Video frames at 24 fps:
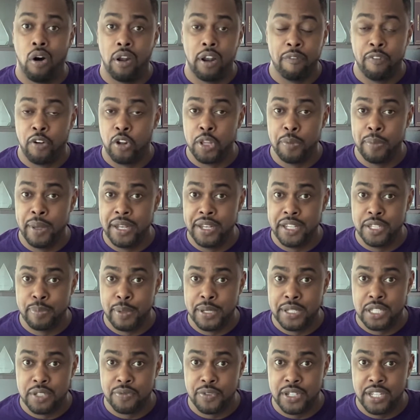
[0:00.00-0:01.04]
And I've only been in this
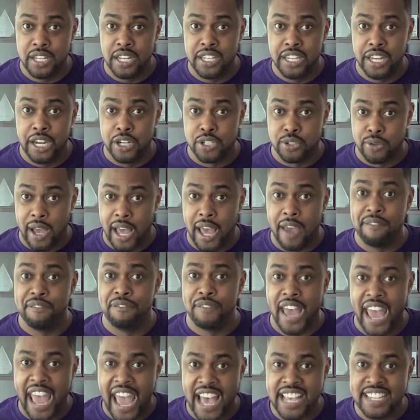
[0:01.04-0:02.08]
business for 10 years, so I had
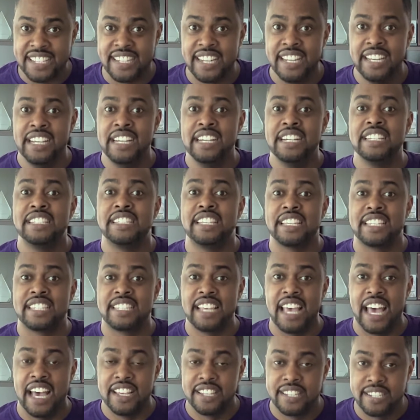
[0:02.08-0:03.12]
fast
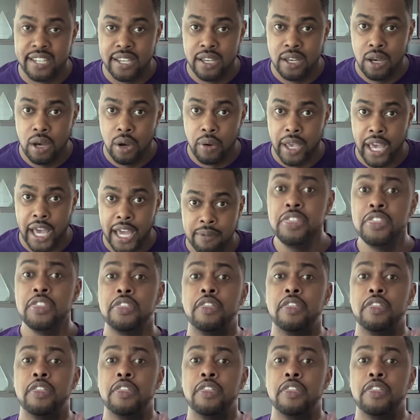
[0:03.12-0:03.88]
success, okay?